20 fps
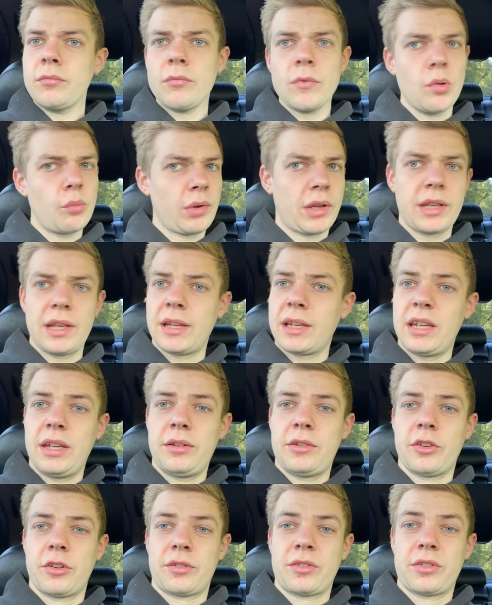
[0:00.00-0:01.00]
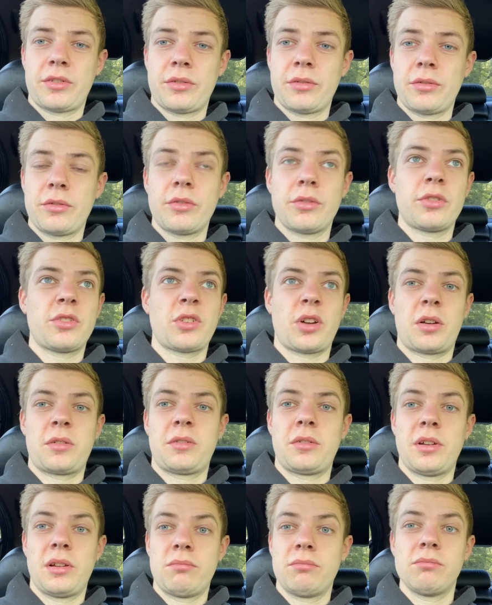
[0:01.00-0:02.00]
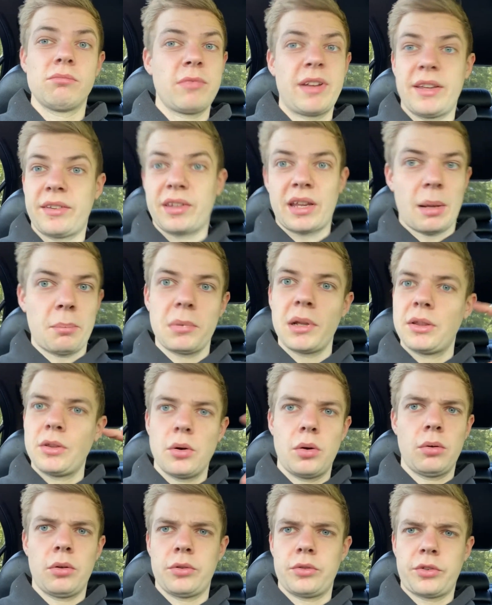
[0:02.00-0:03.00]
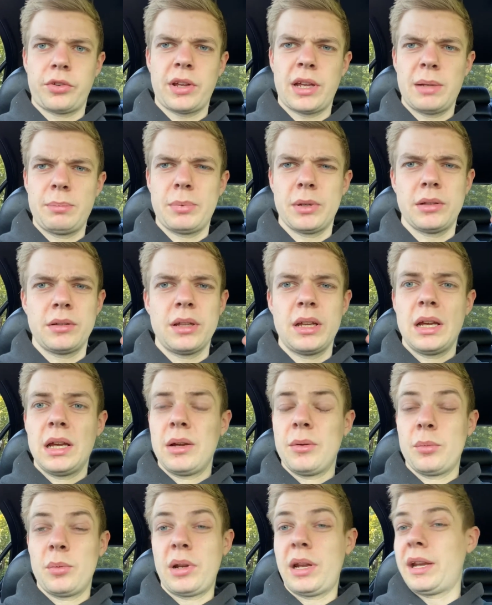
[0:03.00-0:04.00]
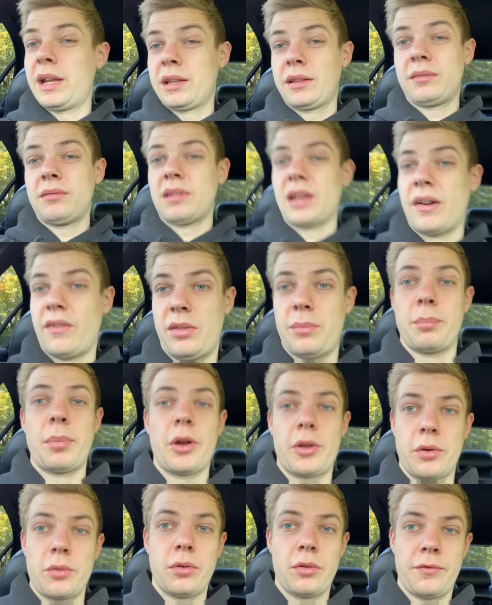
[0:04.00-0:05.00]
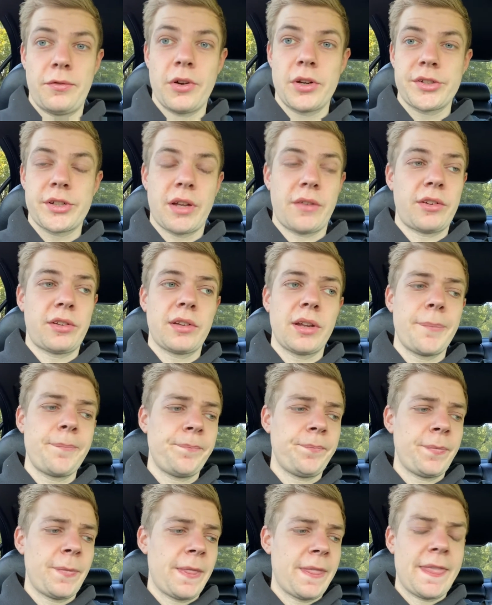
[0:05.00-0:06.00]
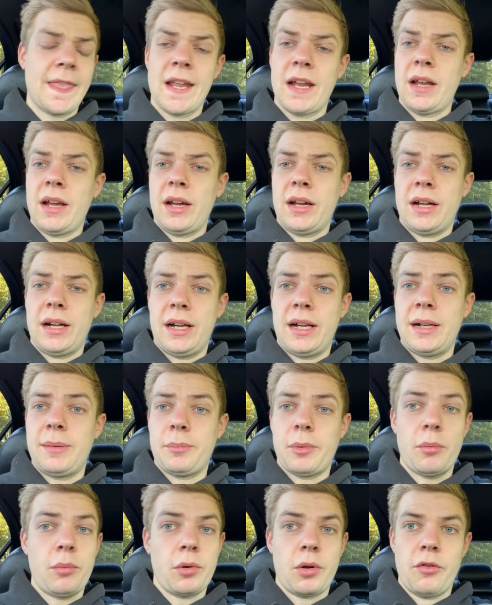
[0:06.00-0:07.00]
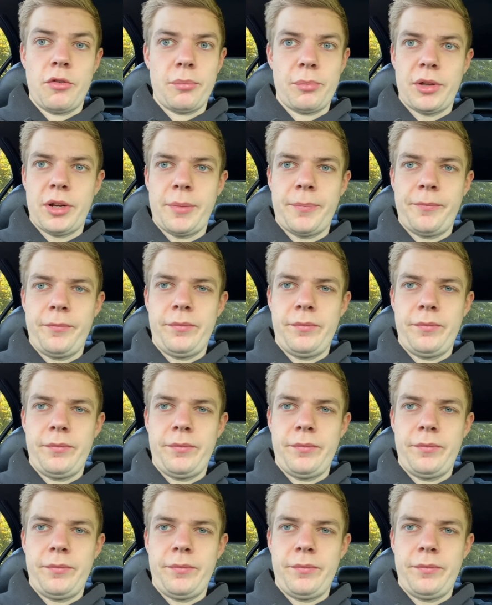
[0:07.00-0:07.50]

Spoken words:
we can literally just start reassembling the whole underside, but we need to get everything powder coated first, obviously. But we'll go from there.